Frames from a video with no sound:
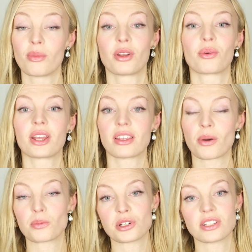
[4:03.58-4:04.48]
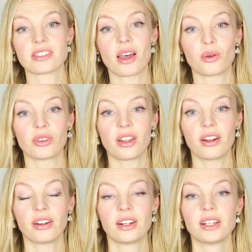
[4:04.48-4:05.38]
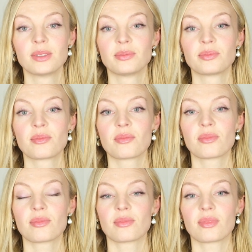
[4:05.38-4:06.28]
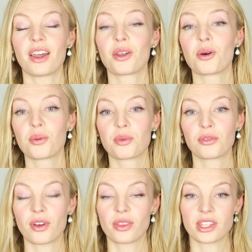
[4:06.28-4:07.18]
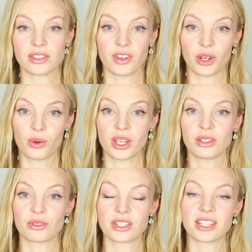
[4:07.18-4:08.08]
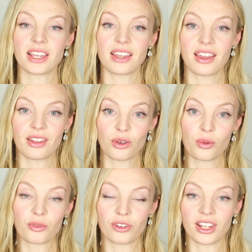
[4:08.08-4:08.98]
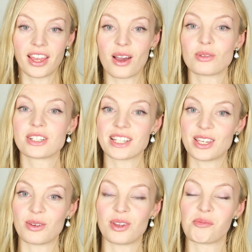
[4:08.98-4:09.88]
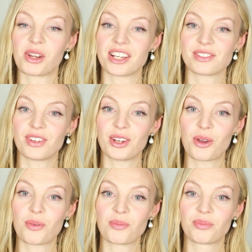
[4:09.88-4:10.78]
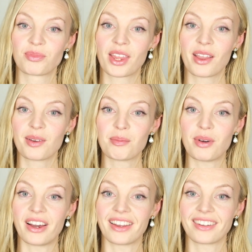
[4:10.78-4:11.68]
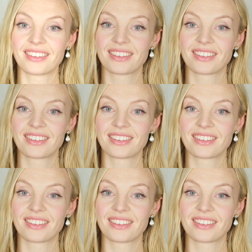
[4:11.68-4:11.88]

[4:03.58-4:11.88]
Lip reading: many great options out there. I hope you found this video interesting, and hopefully I will see you in my next video. Bye!